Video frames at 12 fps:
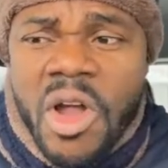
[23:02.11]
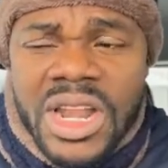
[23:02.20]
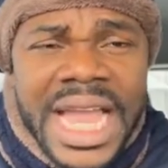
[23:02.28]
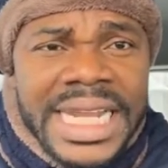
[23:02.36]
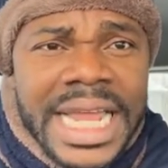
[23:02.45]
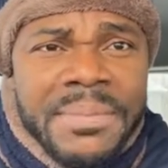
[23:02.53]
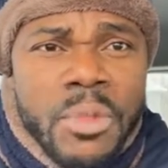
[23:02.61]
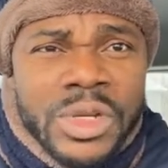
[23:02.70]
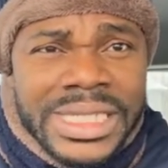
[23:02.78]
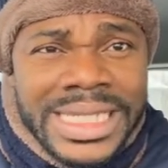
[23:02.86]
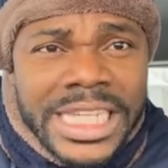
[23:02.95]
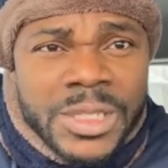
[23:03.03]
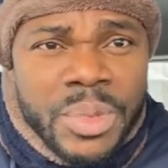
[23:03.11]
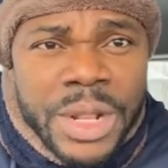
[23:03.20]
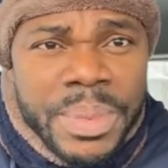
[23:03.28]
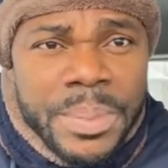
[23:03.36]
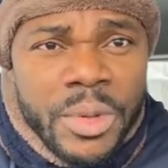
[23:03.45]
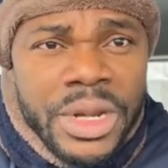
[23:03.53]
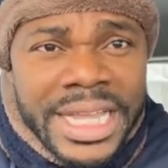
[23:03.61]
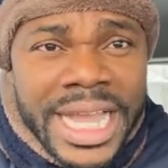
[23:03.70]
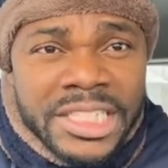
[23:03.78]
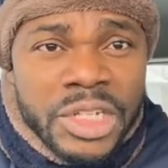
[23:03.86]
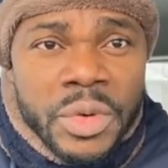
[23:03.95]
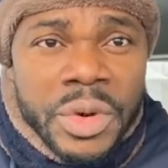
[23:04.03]
Unlike the most desperate people in
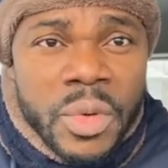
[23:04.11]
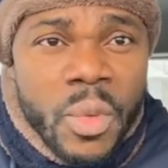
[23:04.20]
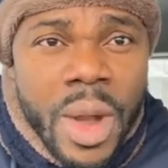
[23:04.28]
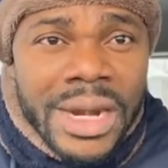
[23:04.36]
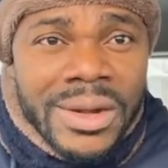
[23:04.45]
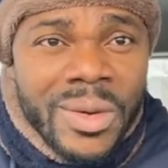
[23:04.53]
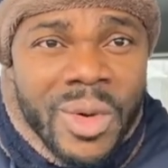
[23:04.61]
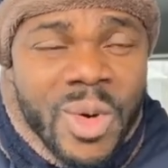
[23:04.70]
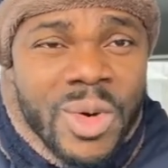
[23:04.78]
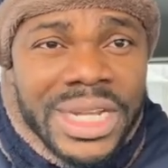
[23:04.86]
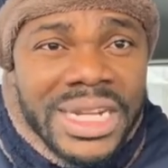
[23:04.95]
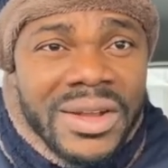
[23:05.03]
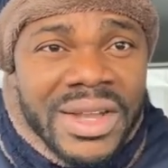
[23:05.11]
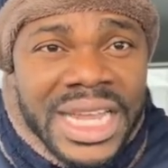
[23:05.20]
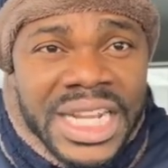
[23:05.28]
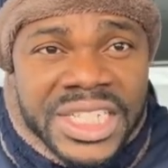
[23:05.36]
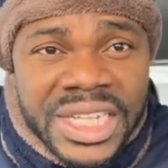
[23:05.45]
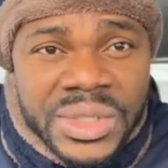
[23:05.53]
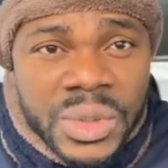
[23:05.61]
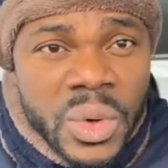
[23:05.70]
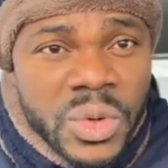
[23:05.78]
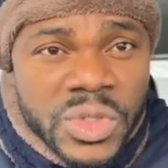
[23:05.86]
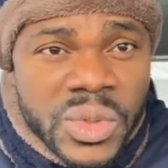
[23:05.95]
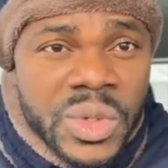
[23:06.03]
category one, who did not get a chance to
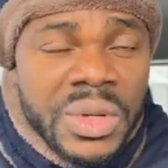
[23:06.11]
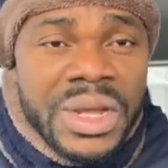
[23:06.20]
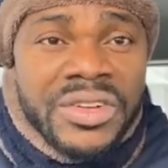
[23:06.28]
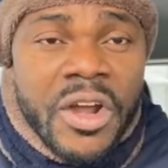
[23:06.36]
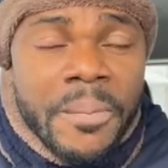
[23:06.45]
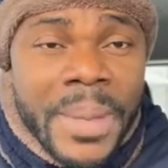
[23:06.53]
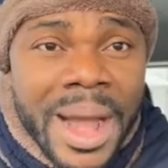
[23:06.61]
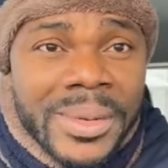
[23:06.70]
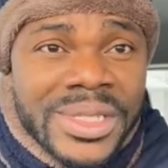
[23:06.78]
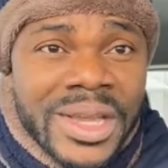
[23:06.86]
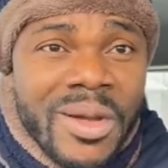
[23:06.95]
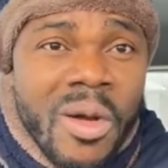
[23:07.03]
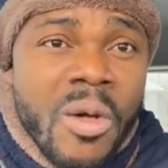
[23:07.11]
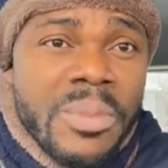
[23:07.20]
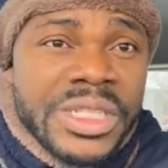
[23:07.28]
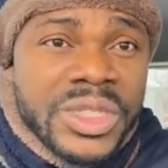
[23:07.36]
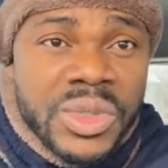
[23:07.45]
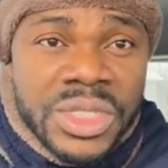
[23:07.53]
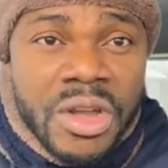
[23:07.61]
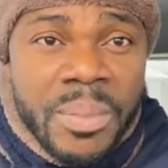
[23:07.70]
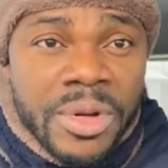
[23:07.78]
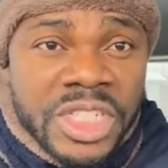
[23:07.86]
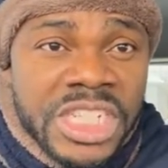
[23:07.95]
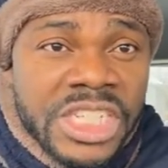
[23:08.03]
go to school, they were dropped out or misused the
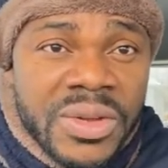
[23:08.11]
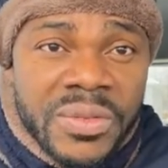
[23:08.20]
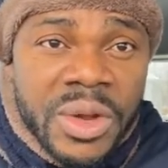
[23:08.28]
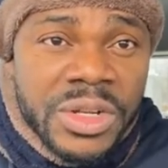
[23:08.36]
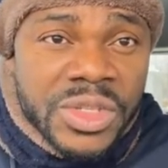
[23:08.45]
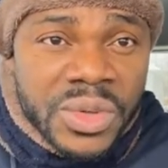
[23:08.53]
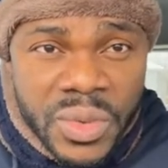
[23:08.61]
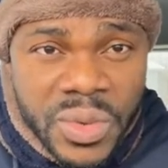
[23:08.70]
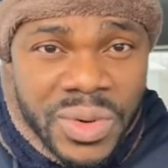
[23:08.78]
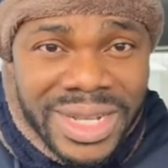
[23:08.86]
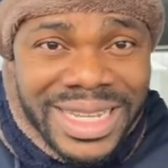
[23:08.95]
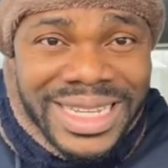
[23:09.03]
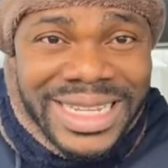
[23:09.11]
opportunity of going to school.